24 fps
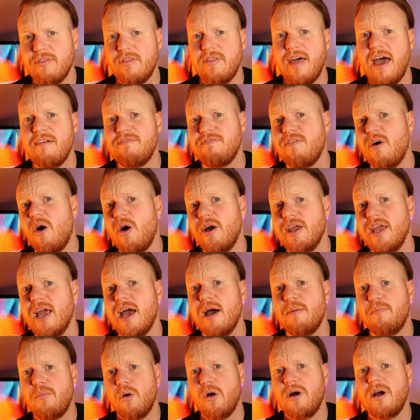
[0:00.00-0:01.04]
there for you
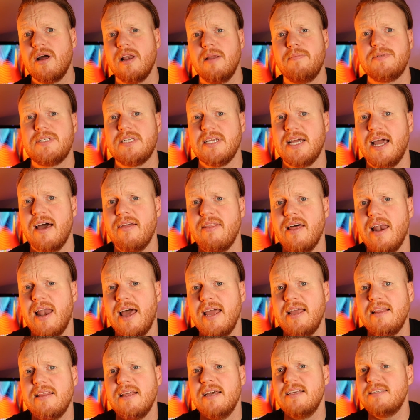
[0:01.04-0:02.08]
to put clips together
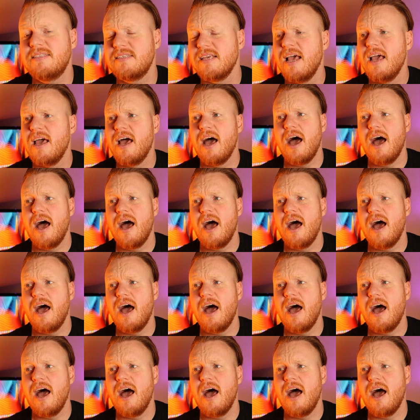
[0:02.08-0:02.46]
like this.